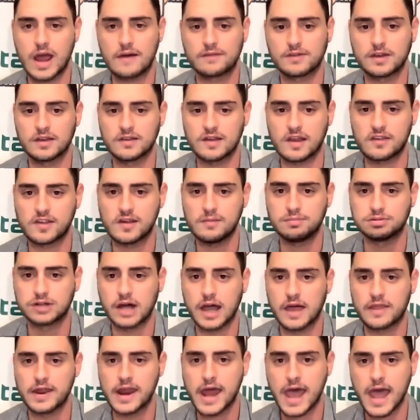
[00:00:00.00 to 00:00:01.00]
DraftKings as the
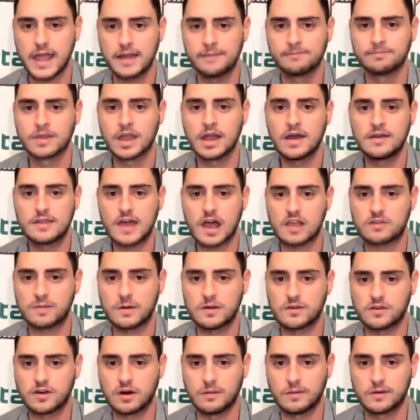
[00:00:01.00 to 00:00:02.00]
play of the day. That's
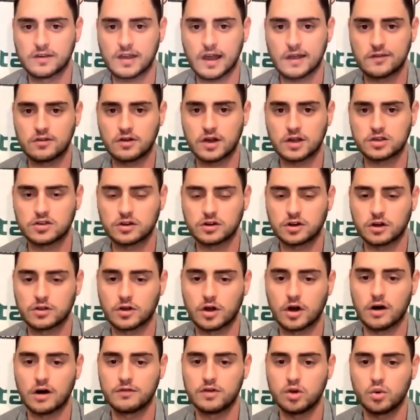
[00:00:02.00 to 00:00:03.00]
been installment Scott Selection. Go
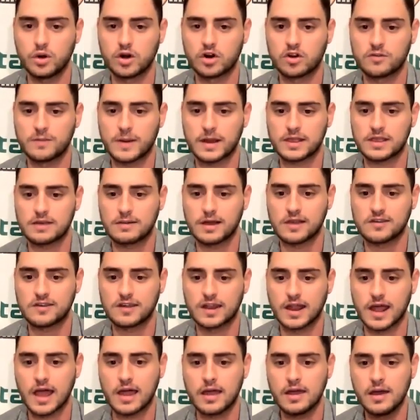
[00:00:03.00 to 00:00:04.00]
to all of you in your respective best
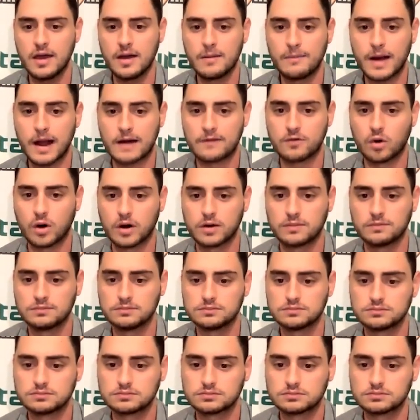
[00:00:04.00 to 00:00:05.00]
today. Bye, everyone.